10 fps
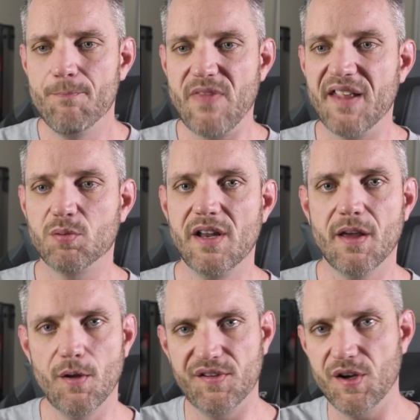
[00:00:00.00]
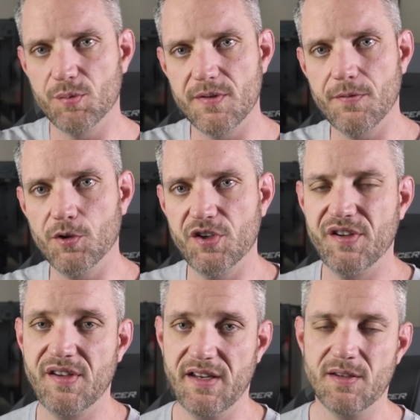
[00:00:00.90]
that's when it goes, here's what the
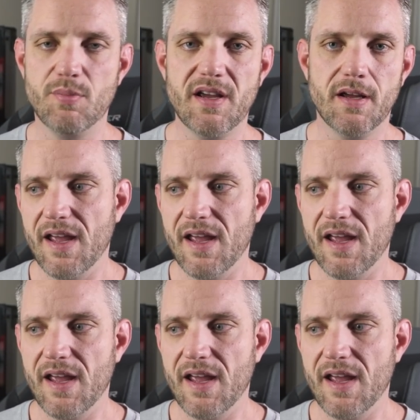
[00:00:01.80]
voltages need to be.